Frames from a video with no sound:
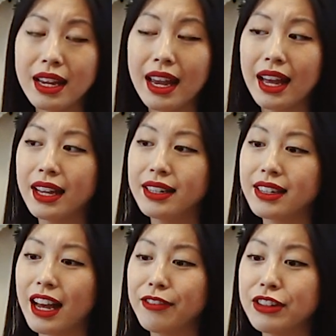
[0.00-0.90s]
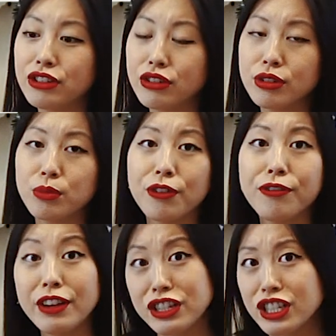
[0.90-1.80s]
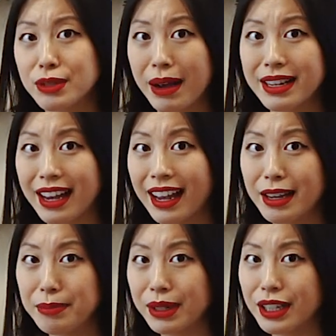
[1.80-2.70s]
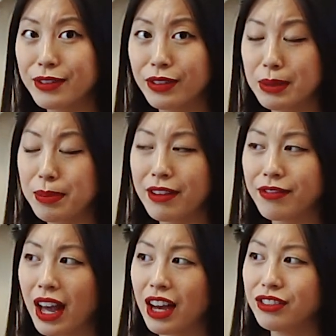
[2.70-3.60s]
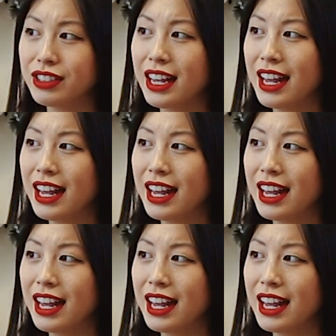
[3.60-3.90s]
and I've introduced more fish into my diet because Felipe found